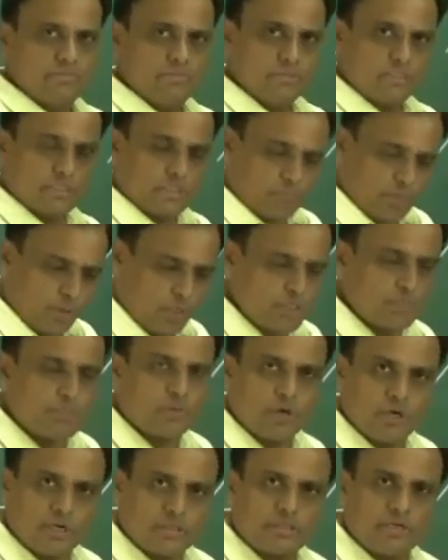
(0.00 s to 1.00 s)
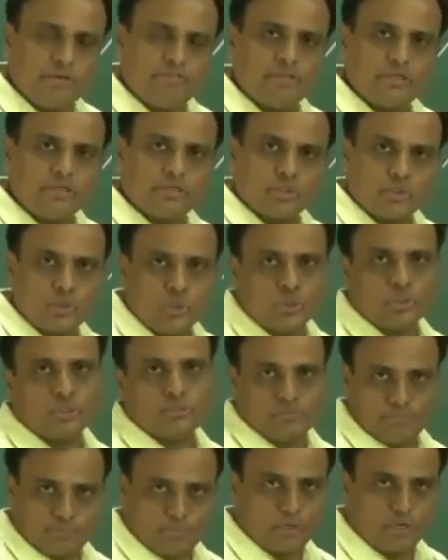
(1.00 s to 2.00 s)
Suppose product of
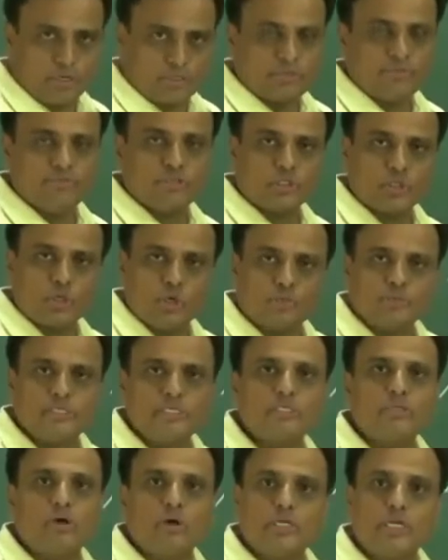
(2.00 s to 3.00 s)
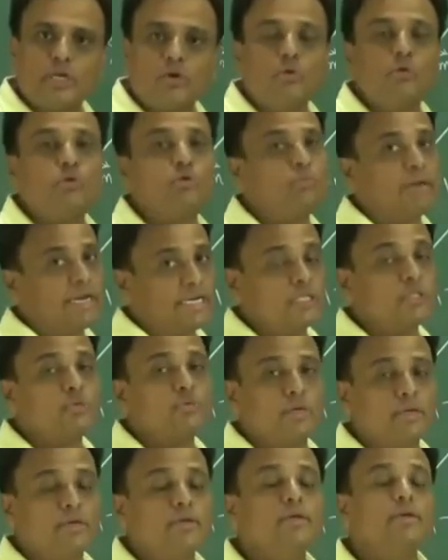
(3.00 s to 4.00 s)
the slopes is not equal to
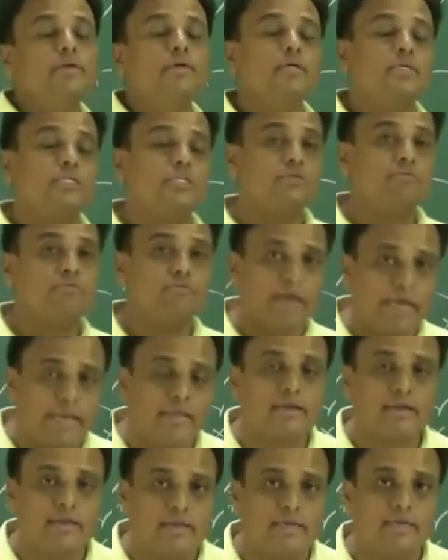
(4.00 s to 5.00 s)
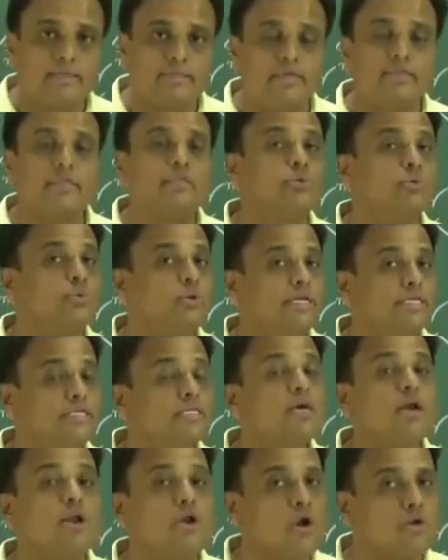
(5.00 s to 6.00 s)
-1, it's very clear that two lines
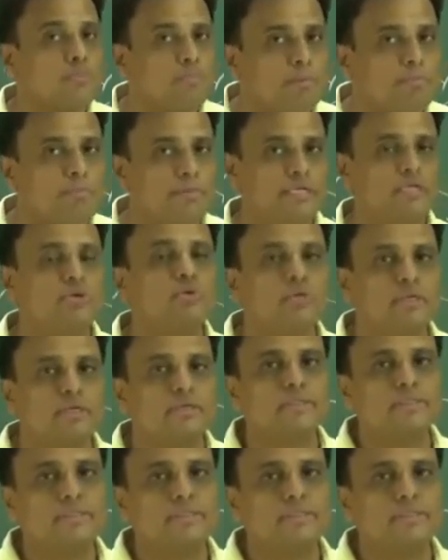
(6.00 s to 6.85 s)
are not perpendicular.